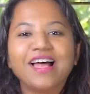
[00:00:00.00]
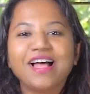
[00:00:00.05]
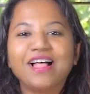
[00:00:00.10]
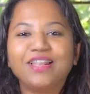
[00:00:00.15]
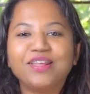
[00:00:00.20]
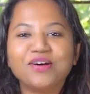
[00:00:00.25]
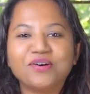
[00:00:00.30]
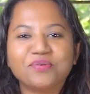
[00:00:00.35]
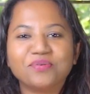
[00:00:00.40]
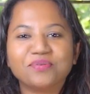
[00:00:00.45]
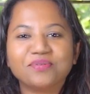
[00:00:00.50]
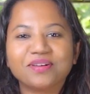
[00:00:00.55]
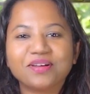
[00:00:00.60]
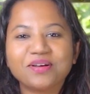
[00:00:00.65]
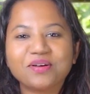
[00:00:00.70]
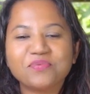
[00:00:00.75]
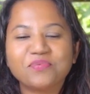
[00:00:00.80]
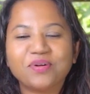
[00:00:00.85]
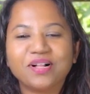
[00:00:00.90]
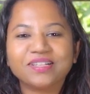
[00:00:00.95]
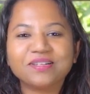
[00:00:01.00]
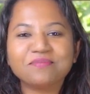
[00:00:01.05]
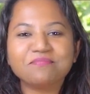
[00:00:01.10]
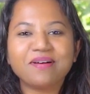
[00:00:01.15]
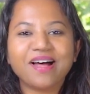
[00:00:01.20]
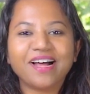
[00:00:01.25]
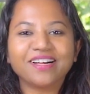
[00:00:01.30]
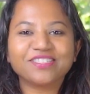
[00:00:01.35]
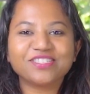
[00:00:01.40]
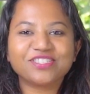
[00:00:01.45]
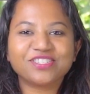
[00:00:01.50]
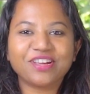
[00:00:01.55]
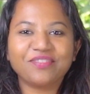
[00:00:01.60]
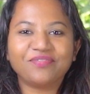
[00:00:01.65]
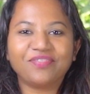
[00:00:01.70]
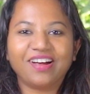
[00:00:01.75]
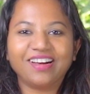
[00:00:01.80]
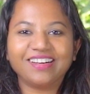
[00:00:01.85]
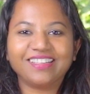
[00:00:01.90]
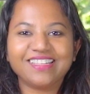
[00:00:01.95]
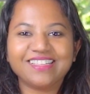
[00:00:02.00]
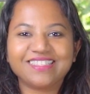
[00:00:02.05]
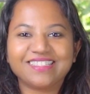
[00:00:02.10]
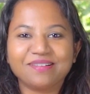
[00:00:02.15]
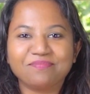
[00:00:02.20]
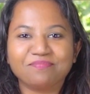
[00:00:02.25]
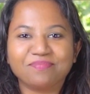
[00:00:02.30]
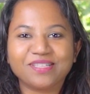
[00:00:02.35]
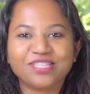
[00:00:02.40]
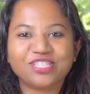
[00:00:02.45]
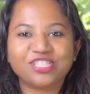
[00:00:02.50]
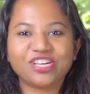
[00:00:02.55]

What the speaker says: Hello, welcome back to Chef Aarti Sampath's